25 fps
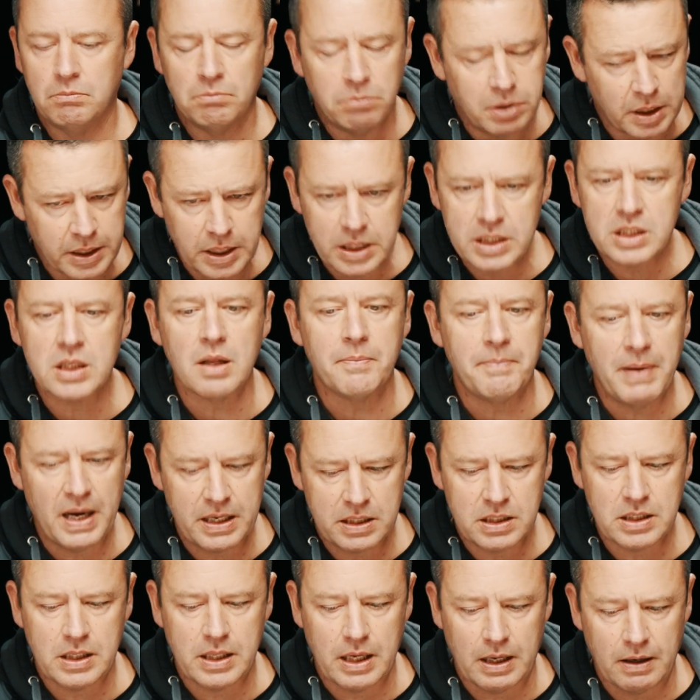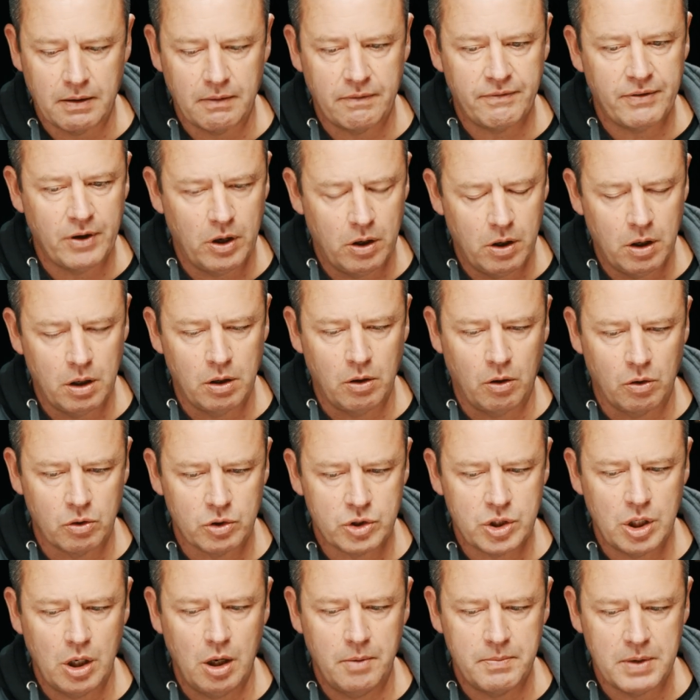but it's the best thing for her long
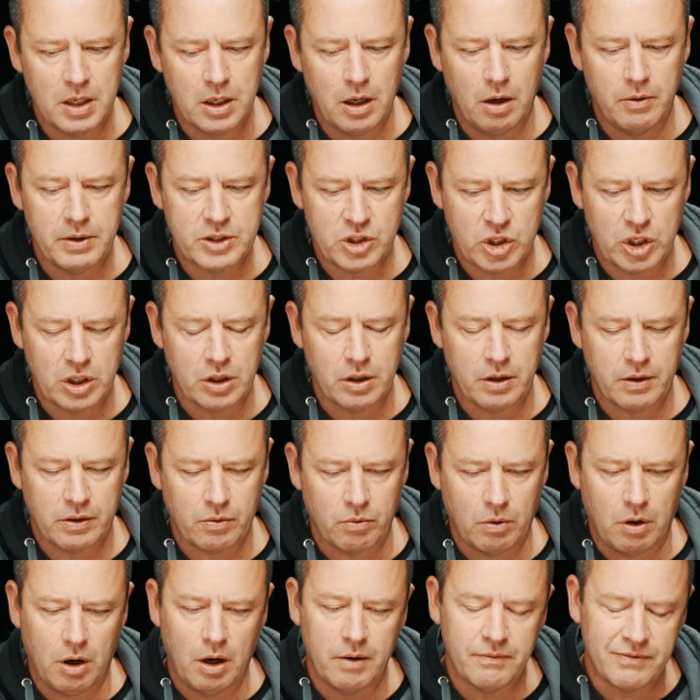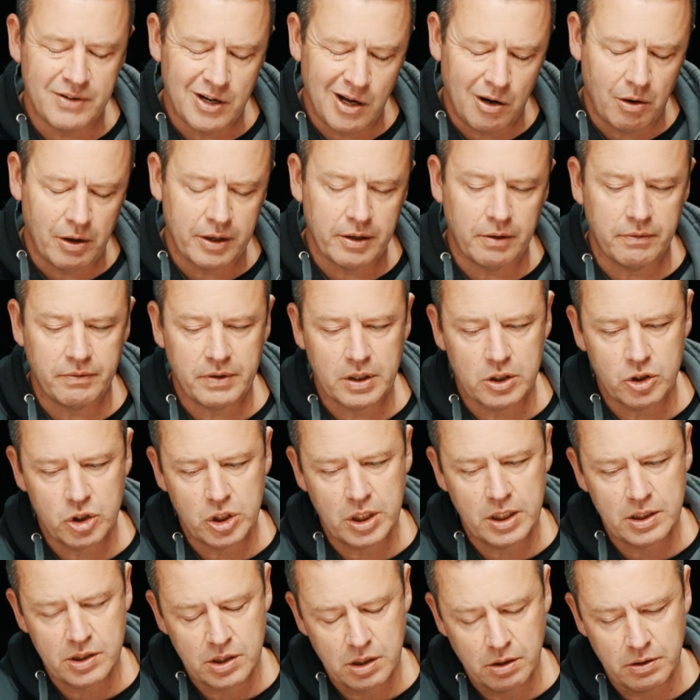term. Is she going to thrive? No, I don't think
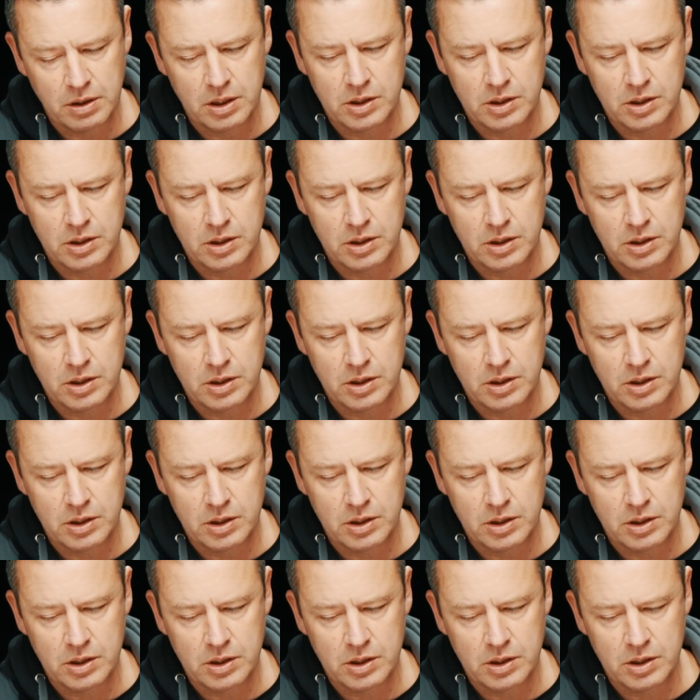she is. So